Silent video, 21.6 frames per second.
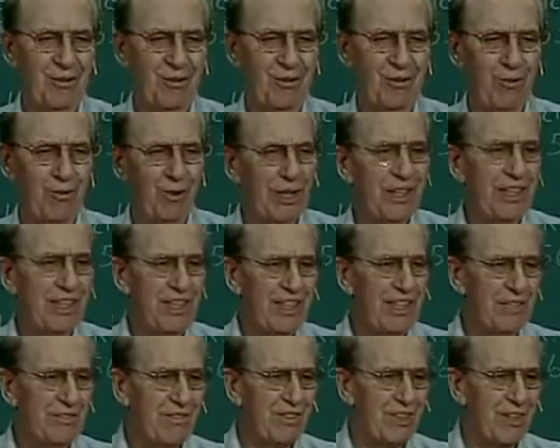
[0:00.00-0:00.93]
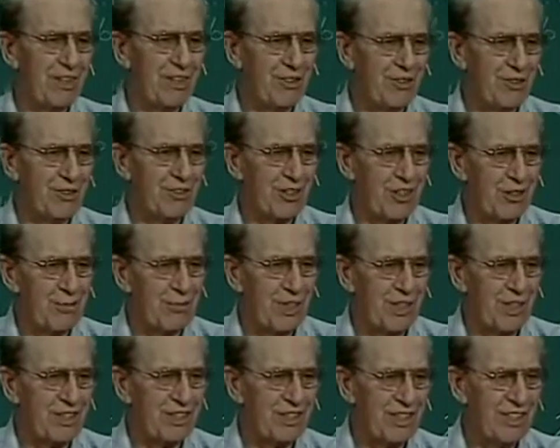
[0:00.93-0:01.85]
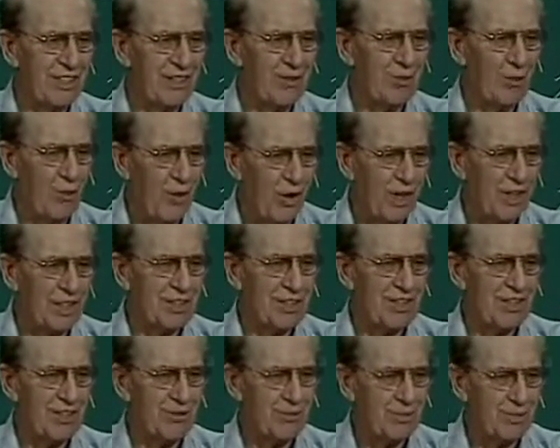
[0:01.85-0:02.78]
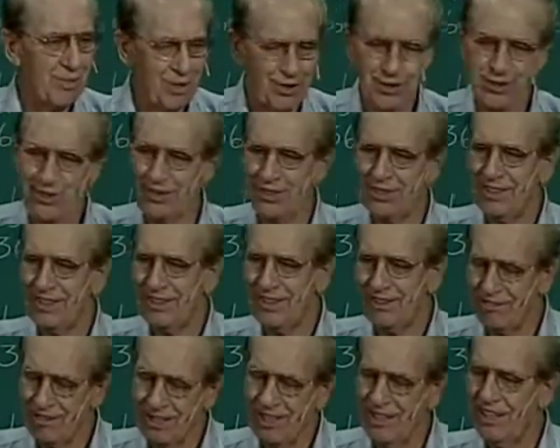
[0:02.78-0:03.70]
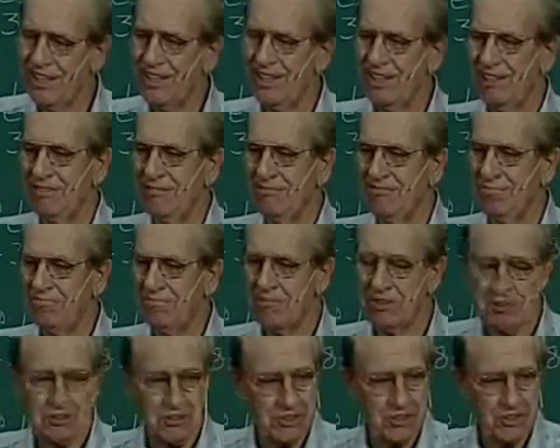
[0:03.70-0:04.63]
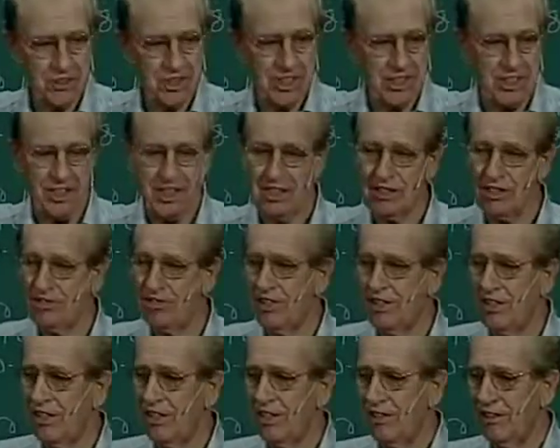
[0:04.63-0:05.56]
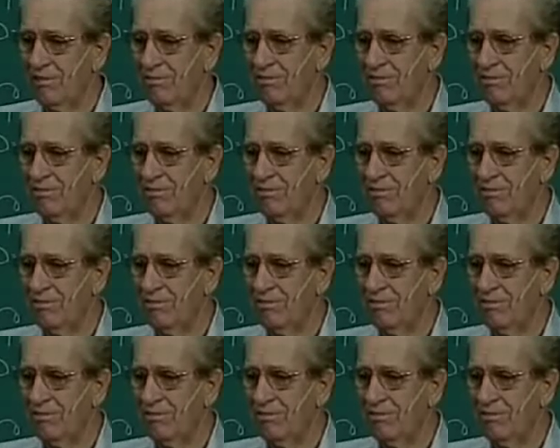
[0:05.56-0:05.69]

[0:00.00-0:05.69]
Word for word: What if there had only been one person of the Godhead? Let's just say God the Father.